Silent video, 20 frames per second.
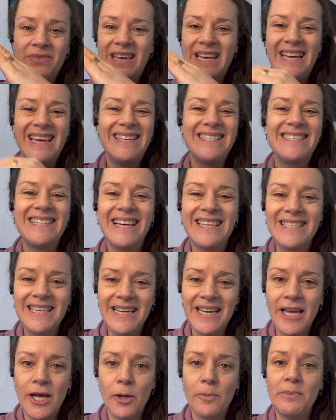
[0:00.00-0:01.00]
It doesn't
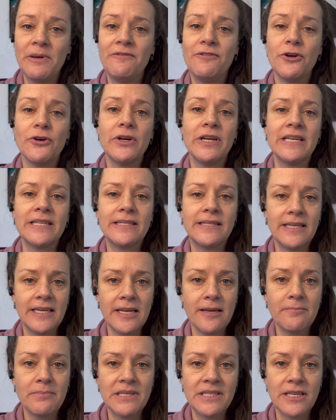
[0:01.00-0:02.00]
help if you're in a
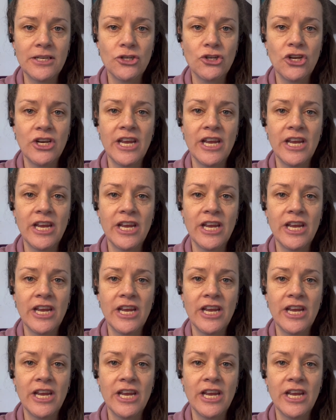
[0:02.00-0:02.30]
sitting position